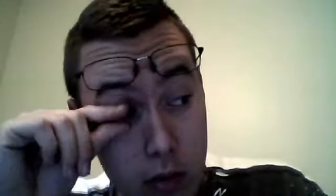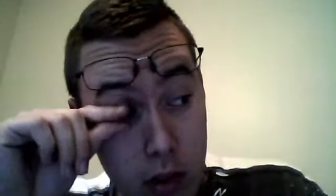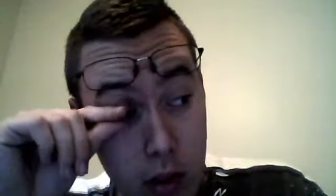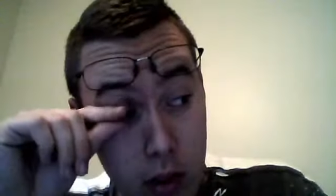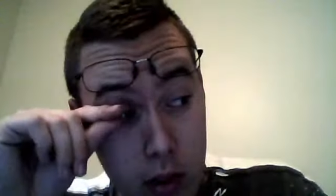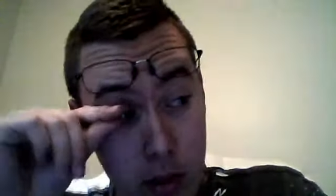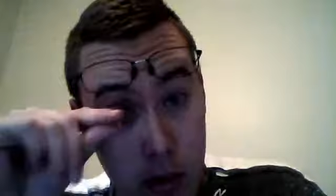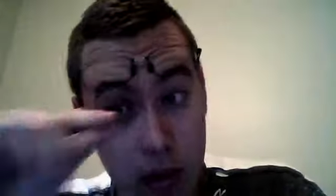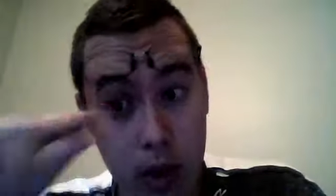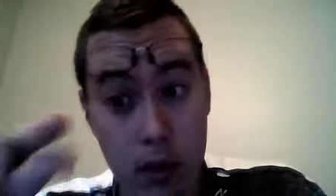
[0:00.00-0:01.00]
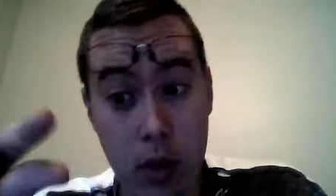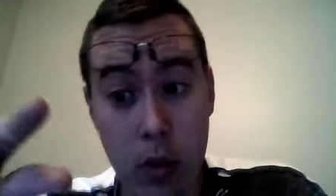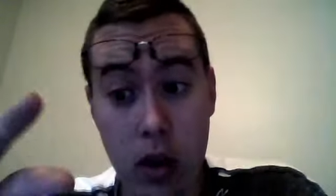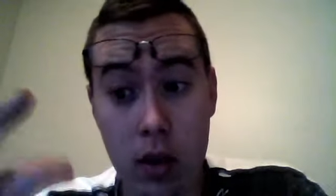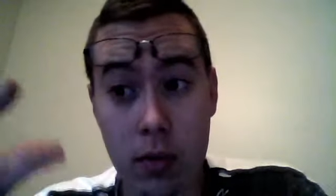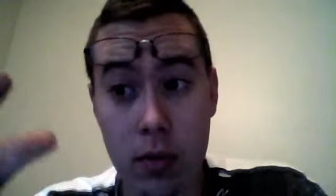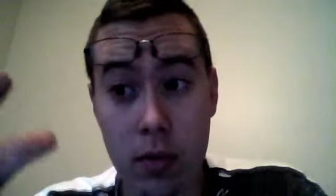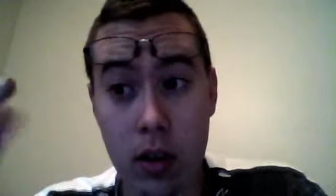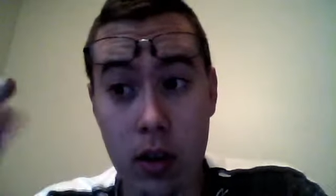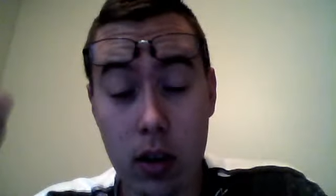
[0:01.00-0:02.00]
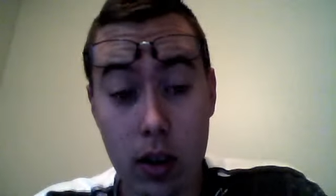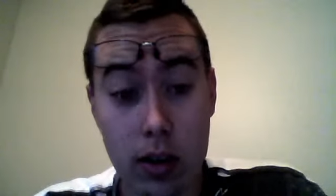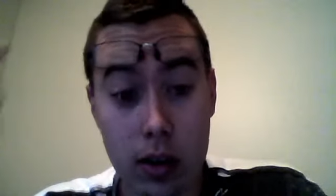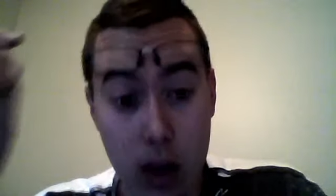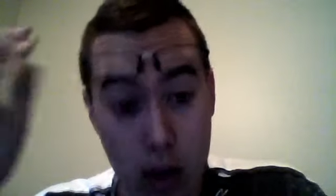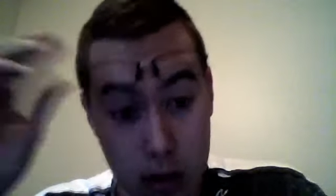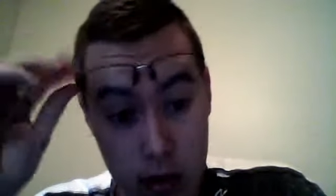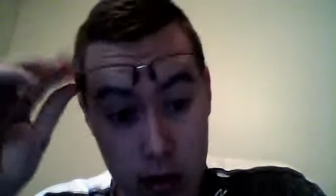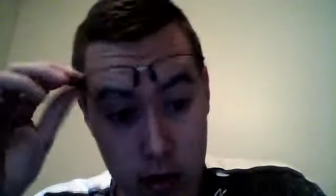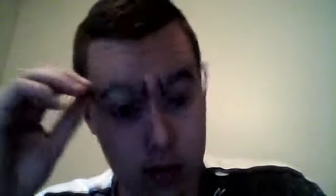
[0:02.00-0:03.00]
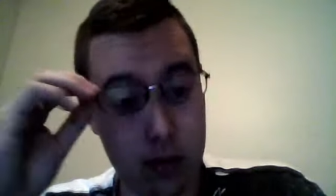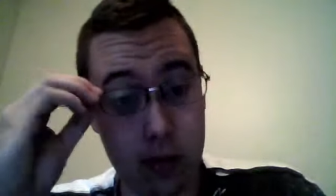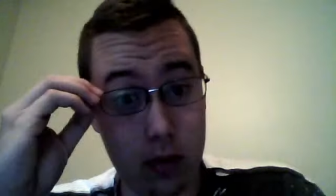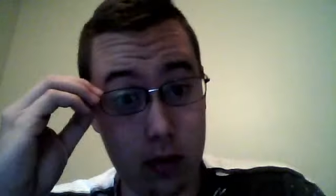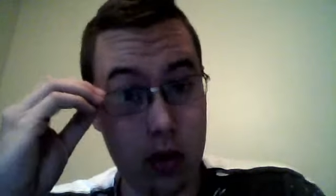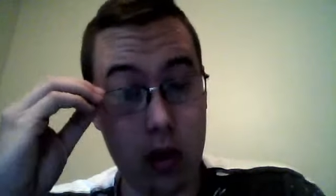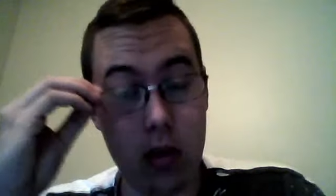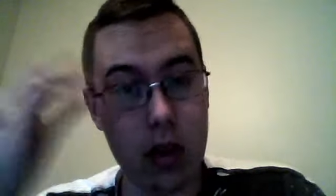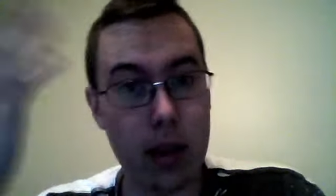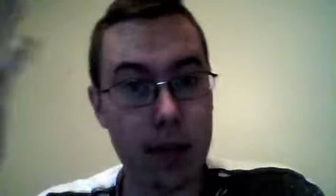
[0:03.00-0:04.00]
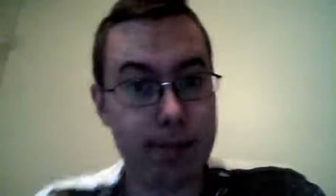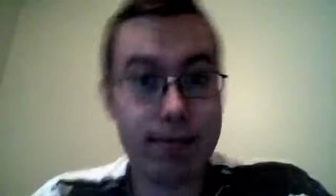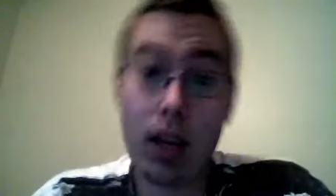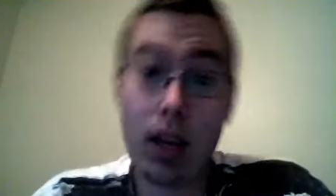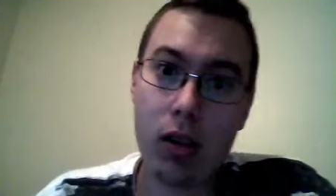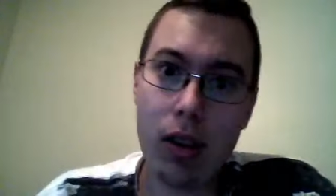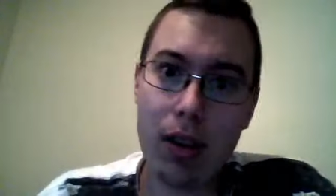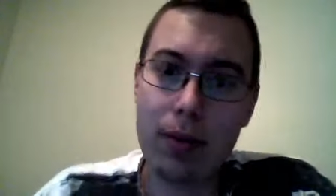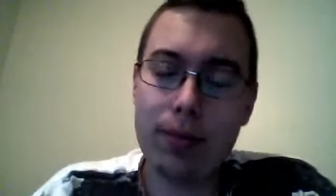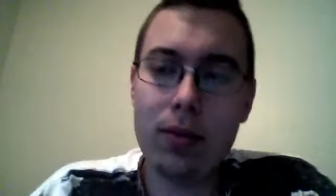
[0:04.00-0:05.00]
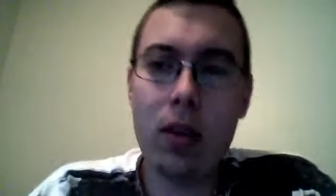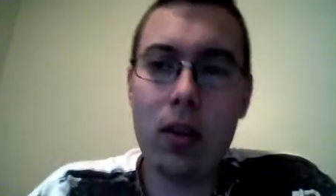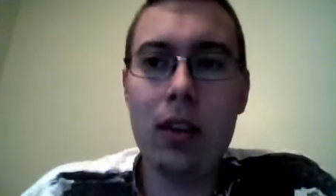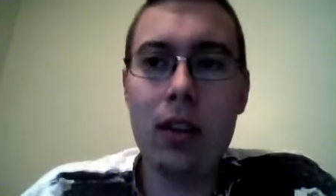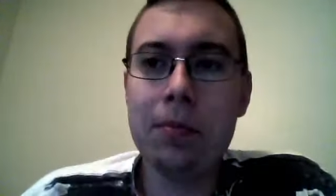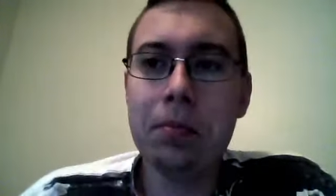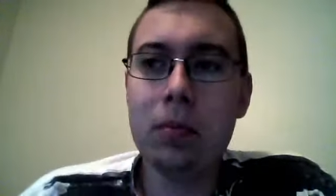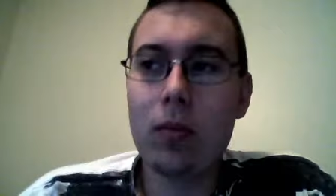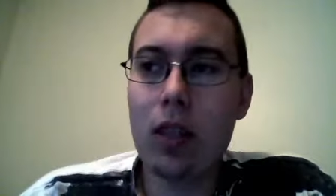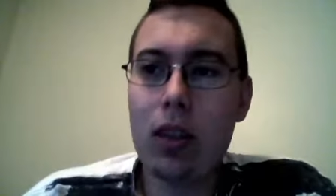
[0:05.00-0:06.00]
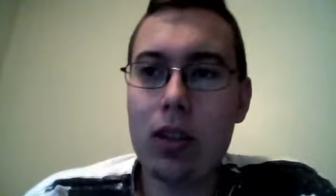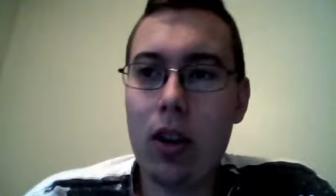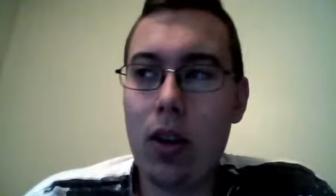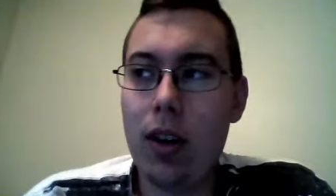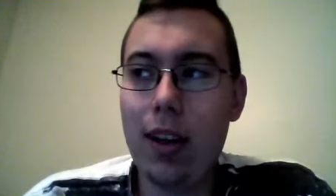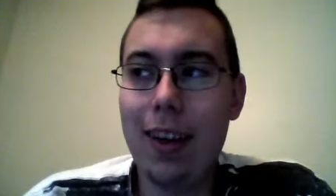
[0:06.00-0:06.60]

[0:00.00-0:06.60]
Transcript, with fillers: You guys ever have that problem? It sucks. I don't like it. I don't like it. So, uh,